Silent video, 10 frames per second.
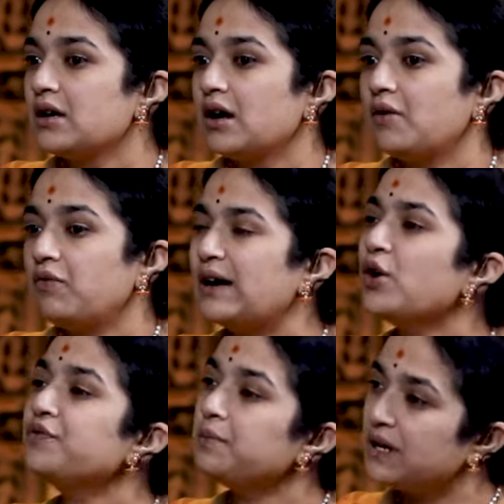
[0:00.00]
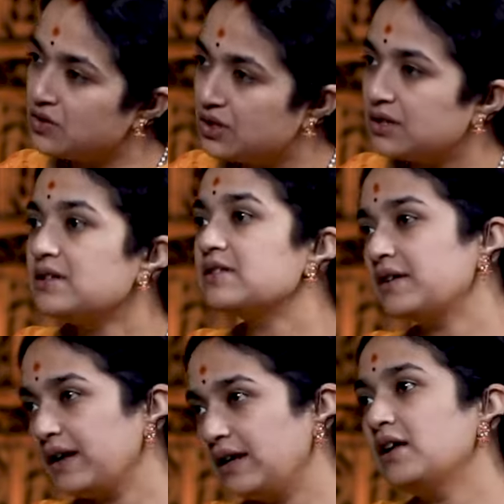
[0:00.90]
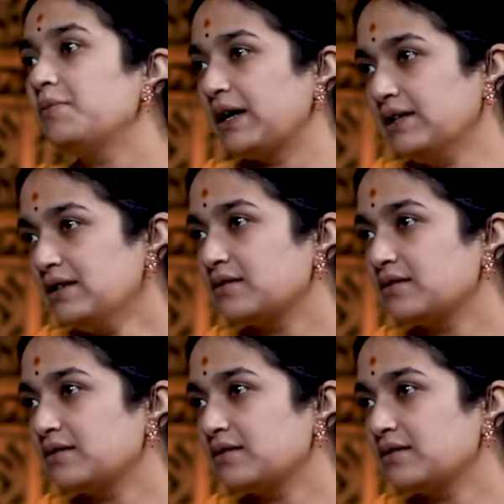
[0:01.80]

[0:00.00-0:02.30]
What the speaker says: One of the major is the radial pulse.